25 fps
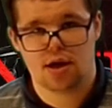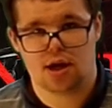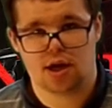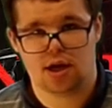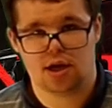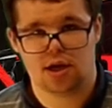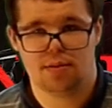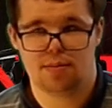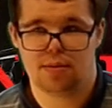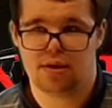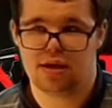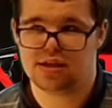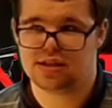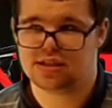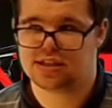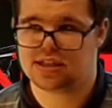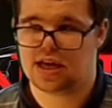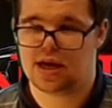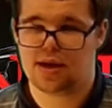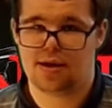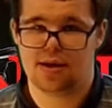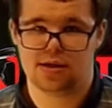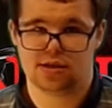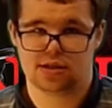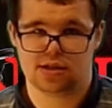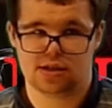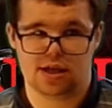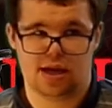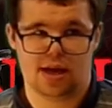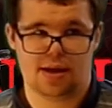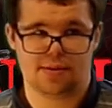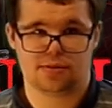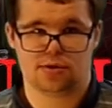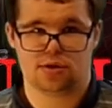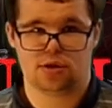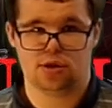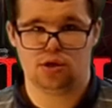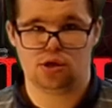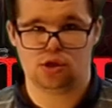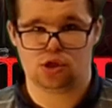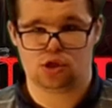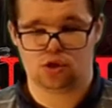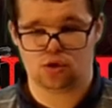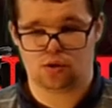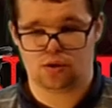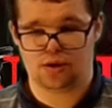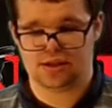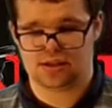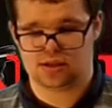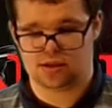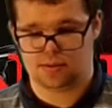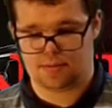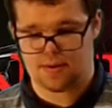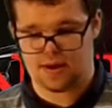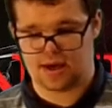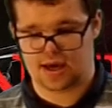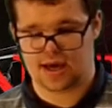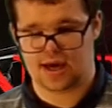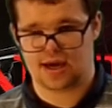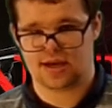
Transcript: It's an absolute joy to be